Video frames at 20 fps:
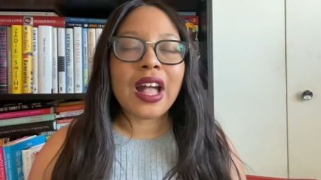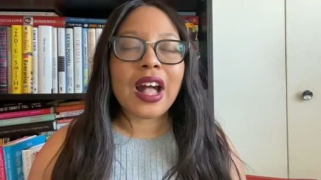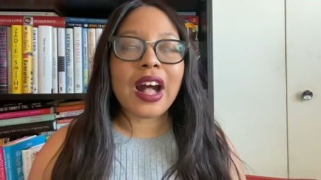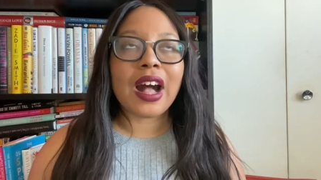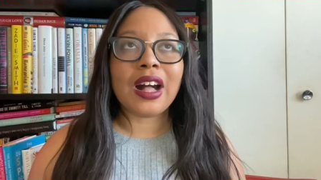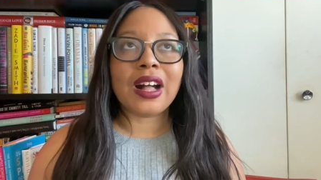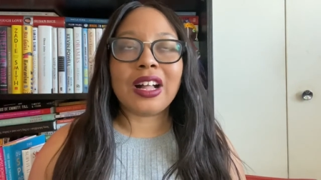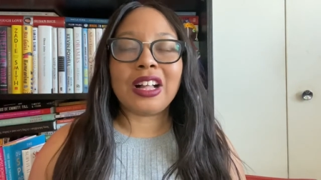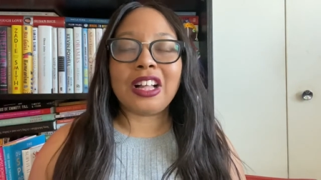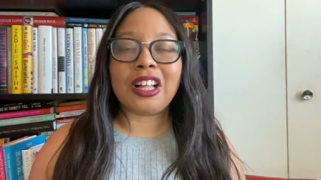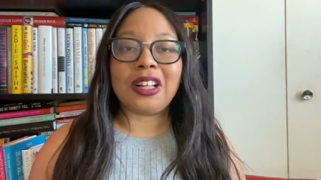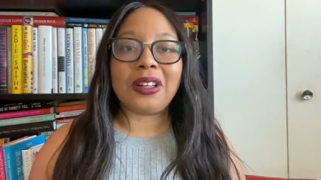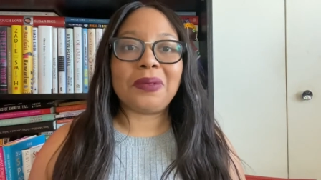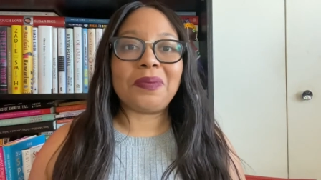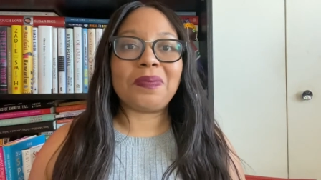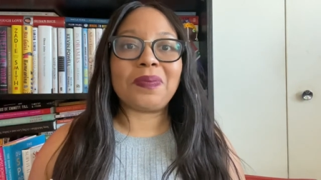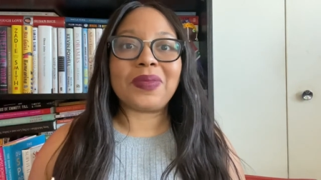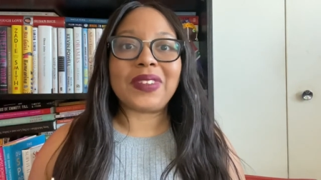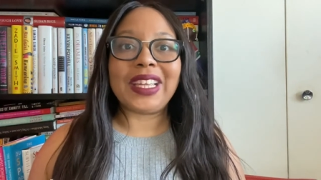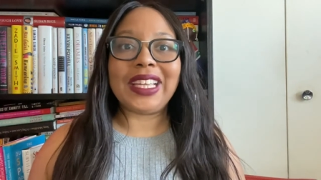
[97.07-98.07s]

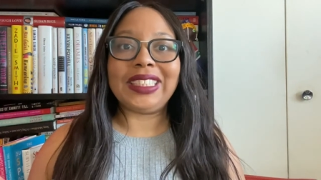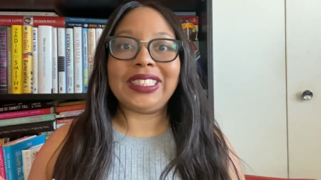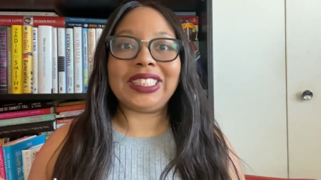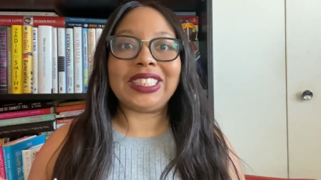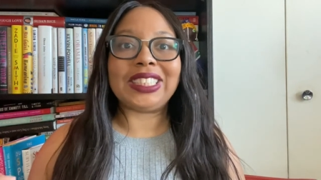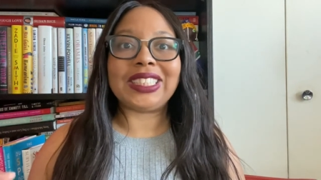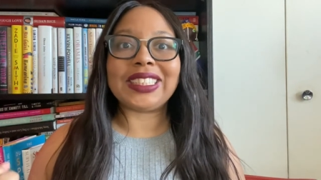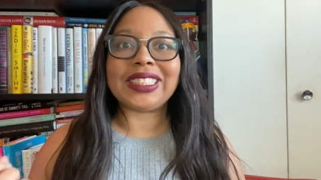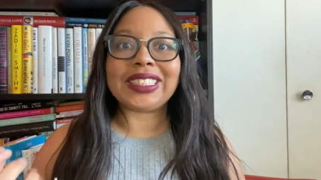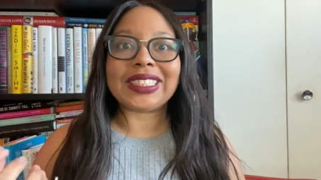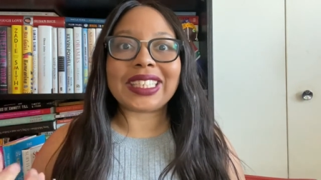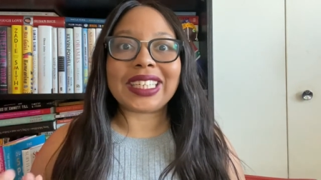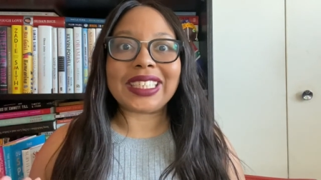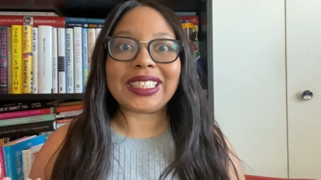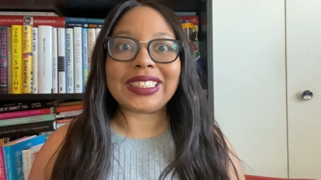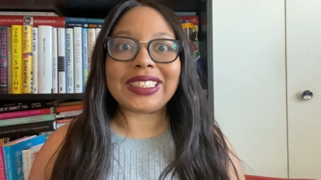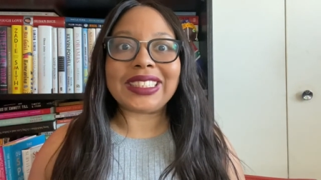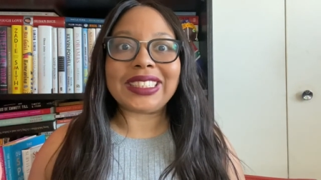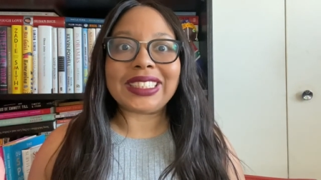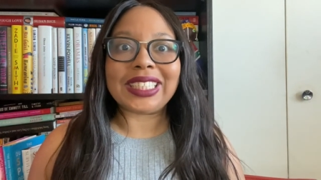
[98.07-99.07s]
Um, it's just
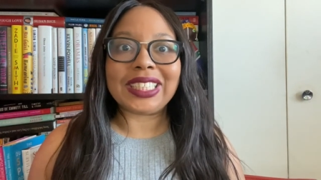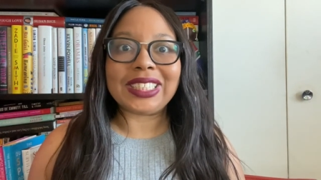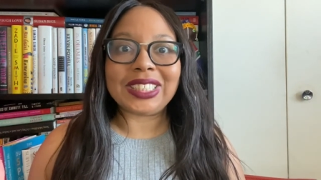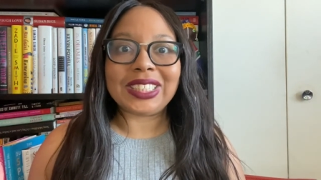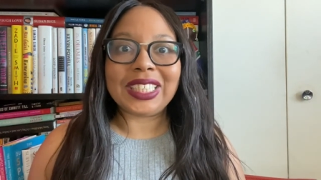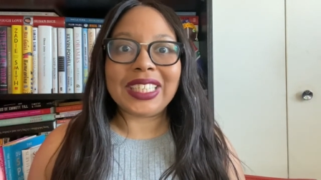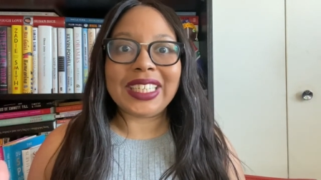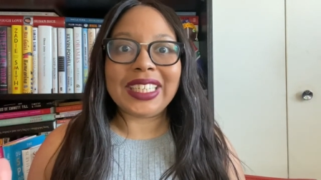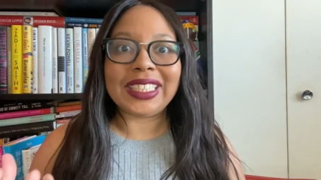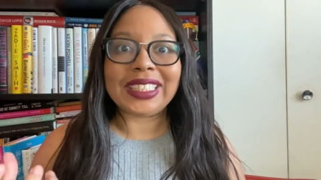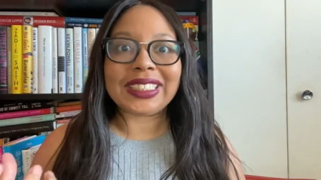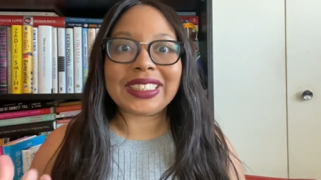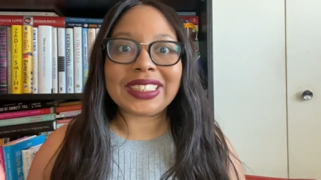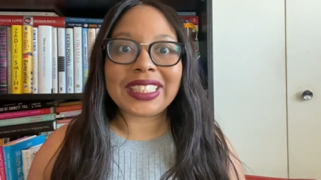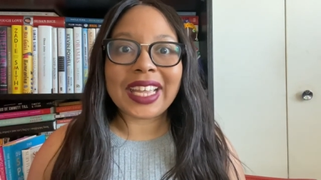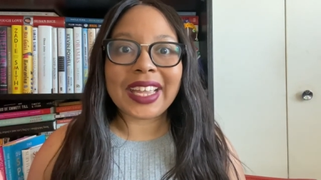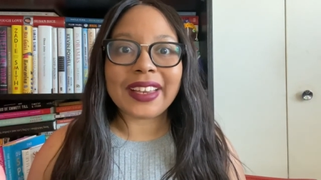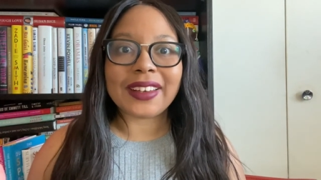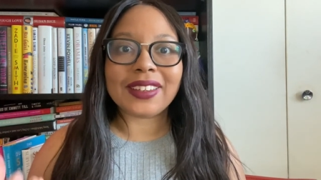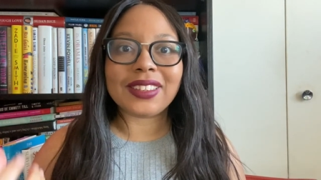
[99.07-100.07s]
like such an
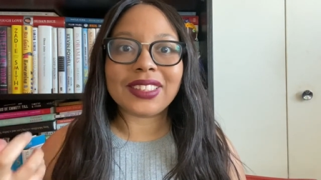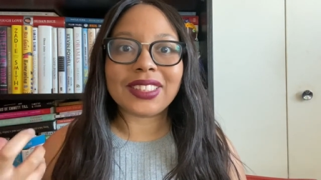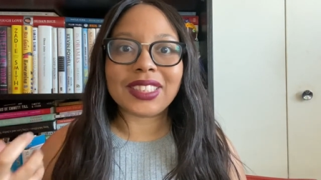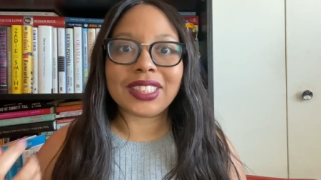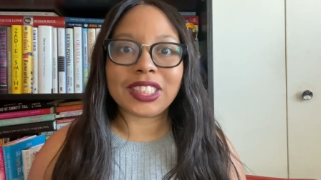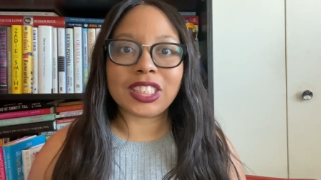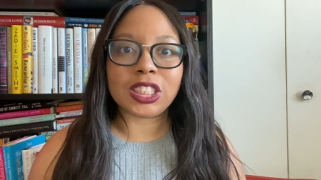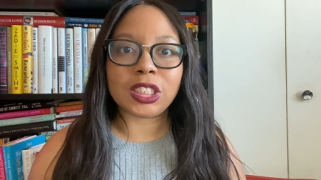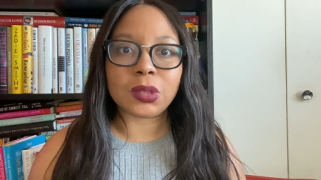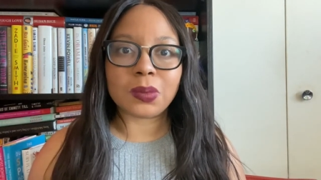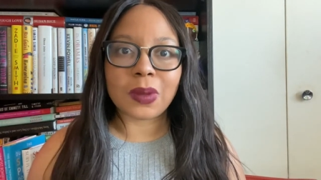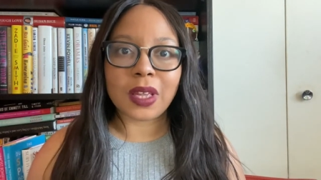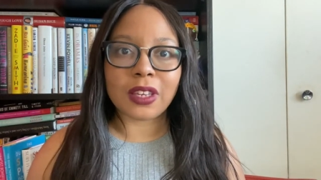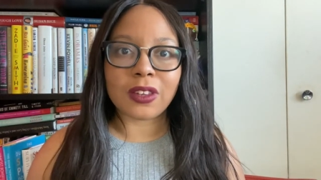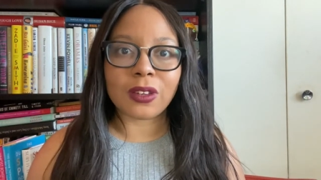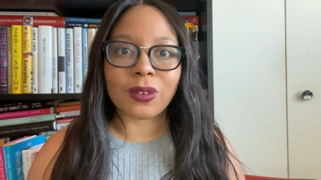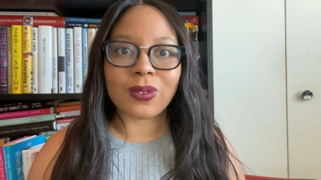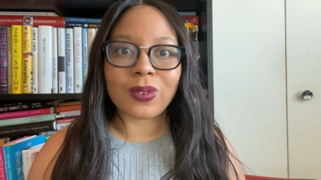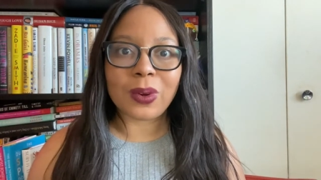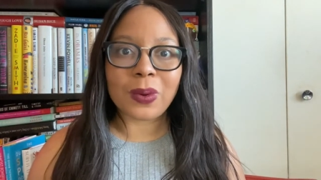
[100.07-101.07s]
intense,
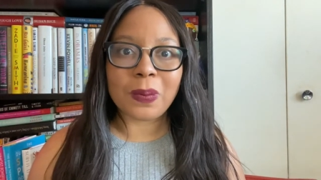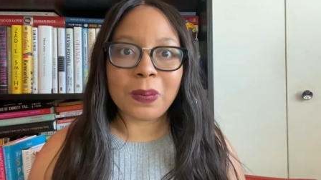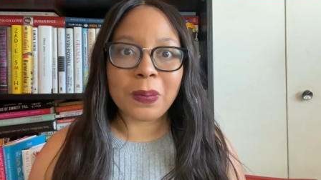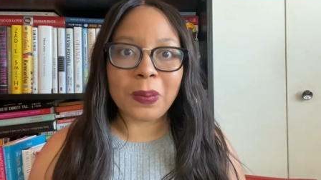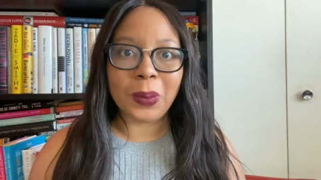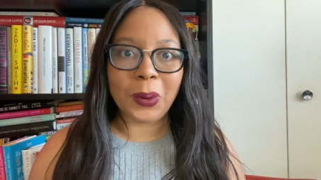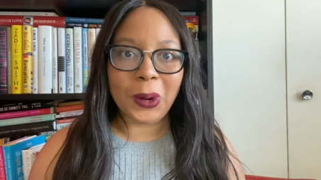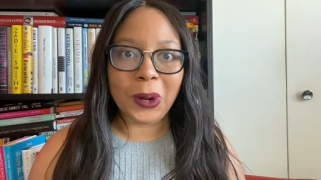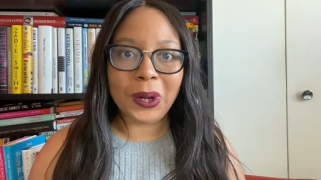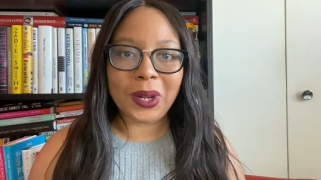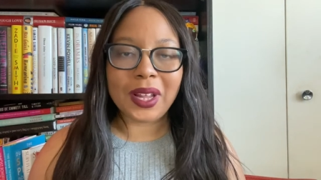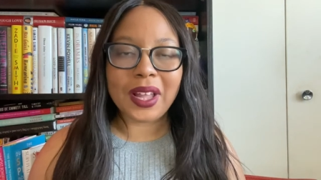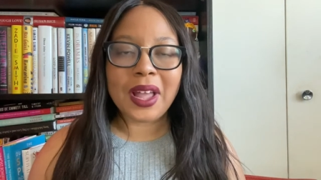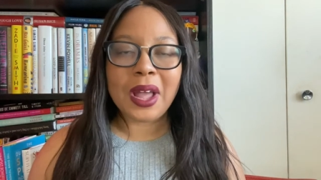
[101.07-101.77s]
suspenseful book,